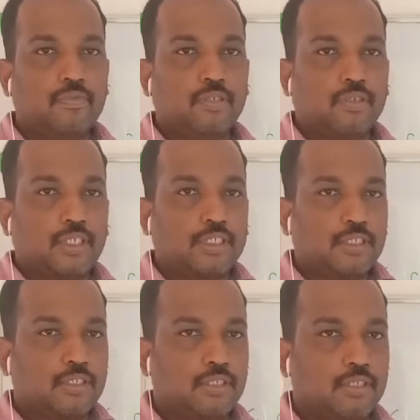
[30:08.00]
Got it?
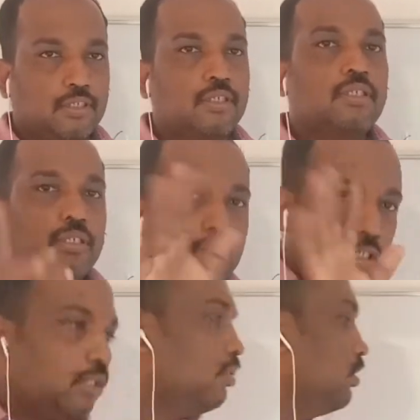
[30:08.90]

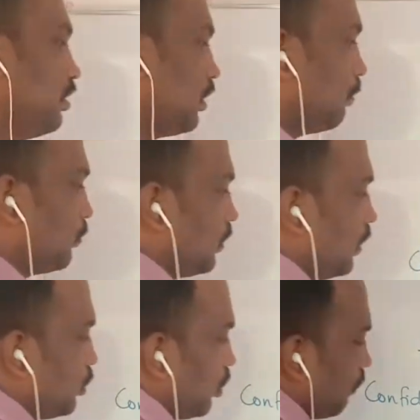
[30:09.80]
Suppose
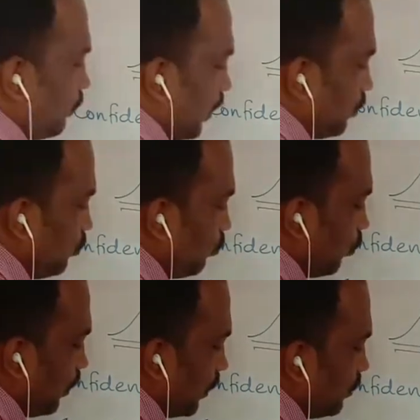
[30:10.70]
instead of that you got
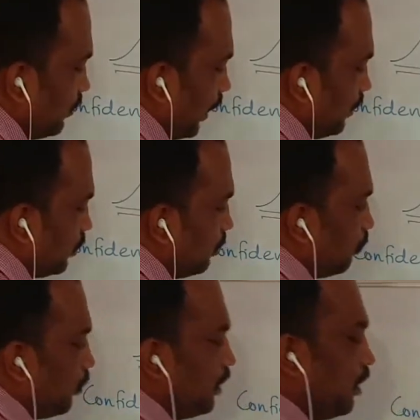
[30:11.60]
it as
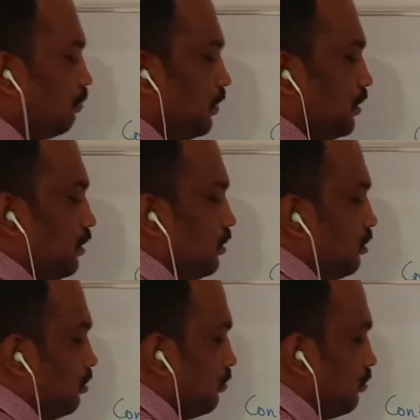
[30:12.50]
19.8%.